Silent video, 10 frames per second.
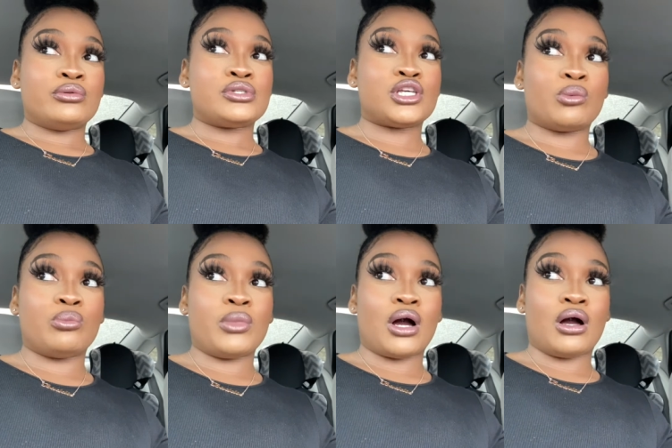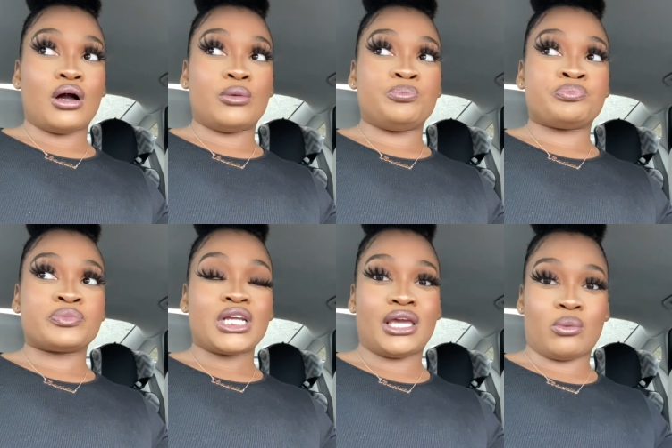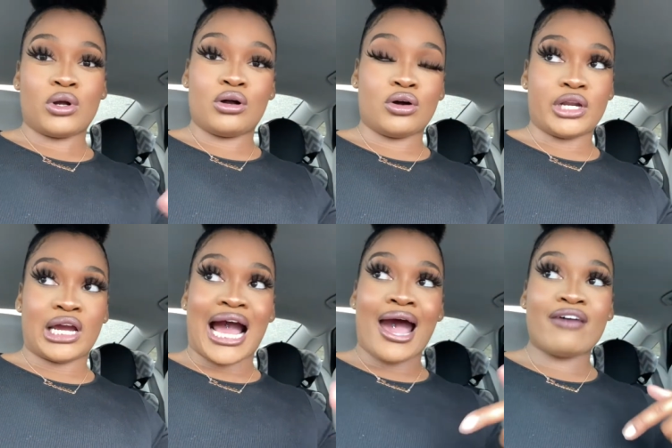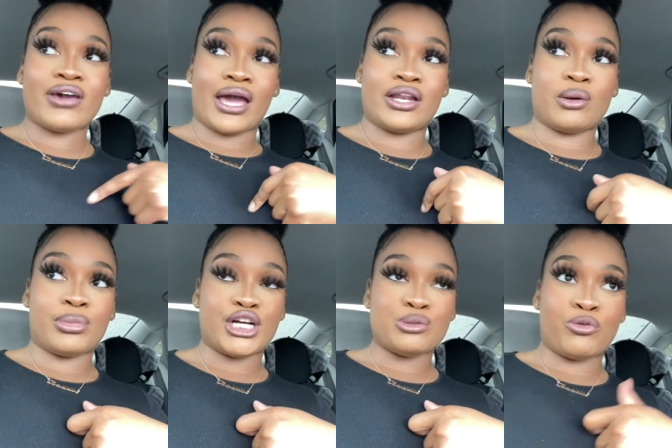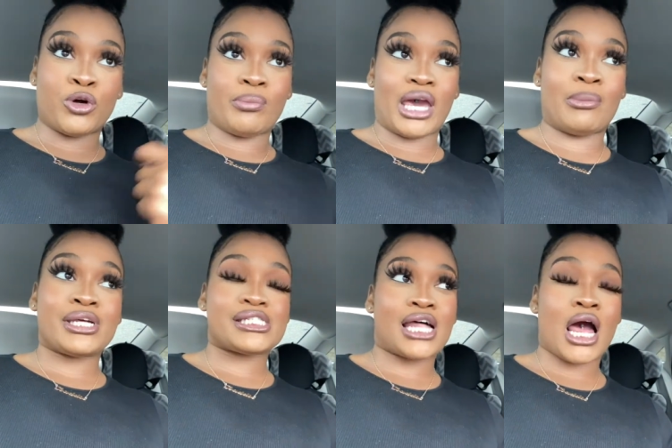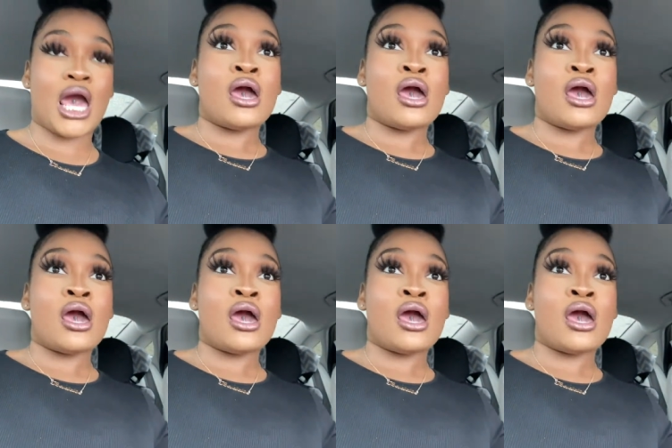to um yeah we're gonna go there i've had their brunch before babe has not